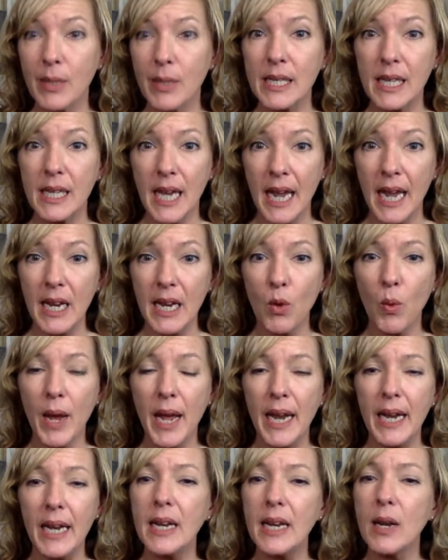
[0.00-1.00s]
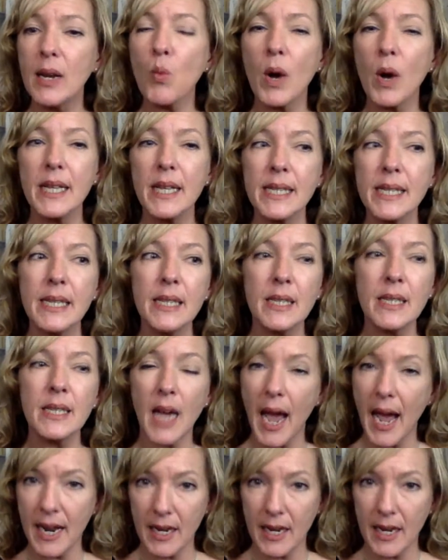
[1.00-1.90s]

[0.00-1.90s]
I was gaining weight, and it wasn't.